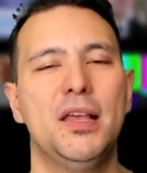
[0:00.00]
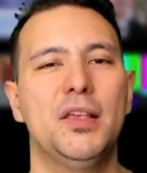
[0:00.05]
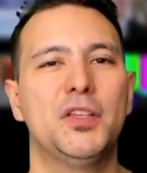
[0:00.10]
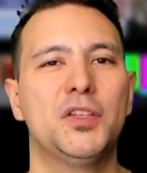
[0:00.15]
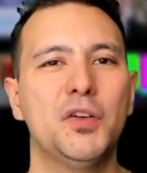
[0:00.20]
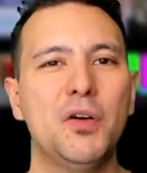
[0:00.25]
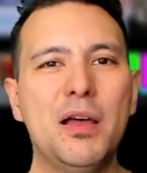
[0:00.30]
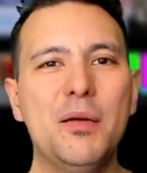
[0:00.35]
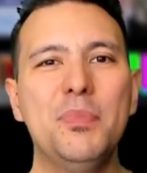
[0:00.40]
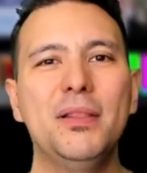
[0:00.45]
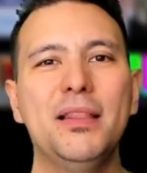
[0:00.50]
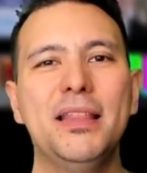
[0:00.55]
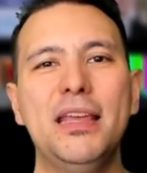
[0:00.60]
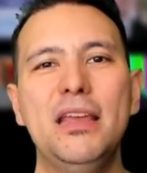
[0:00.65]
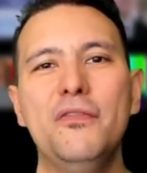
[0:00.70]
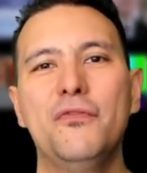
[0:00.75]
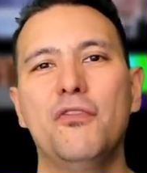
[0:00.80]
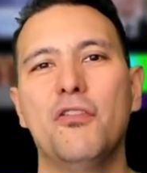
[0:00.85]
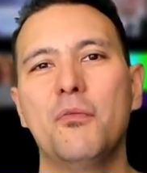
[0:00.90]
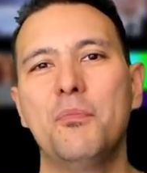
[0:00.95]
So I
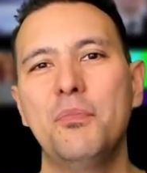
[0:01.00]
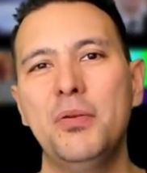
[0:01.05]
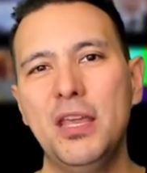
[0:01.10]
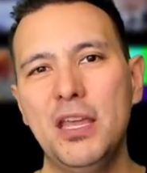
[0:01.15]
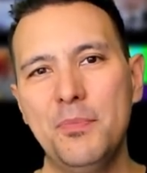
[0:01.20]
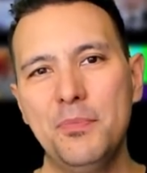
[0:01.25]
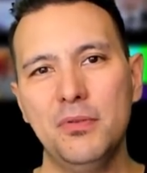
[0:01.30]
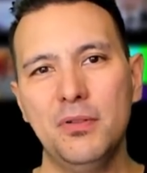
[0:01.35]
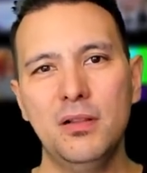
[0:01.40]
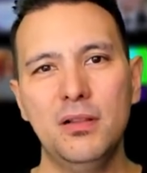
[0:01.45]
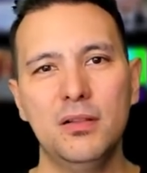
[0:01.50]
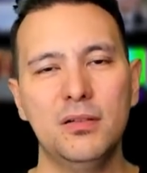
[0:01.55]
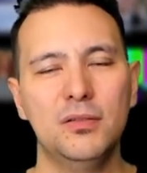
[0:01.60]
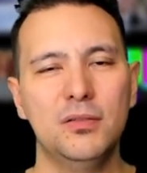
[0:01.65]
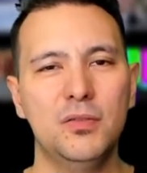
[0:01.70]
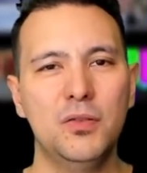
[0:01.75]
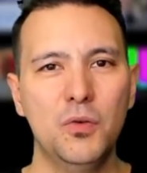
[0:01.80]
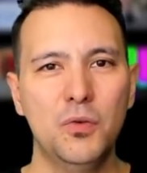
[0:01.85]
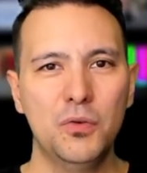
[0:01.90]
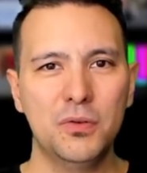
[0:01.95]
believe for
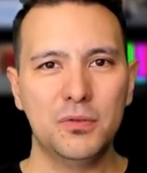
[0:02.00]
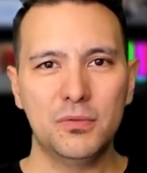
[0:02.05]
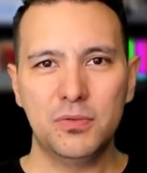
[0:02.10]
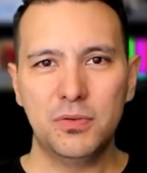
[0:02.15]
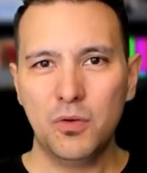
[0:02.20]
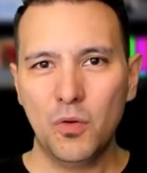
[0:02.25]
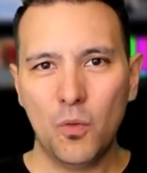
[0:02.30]
people who,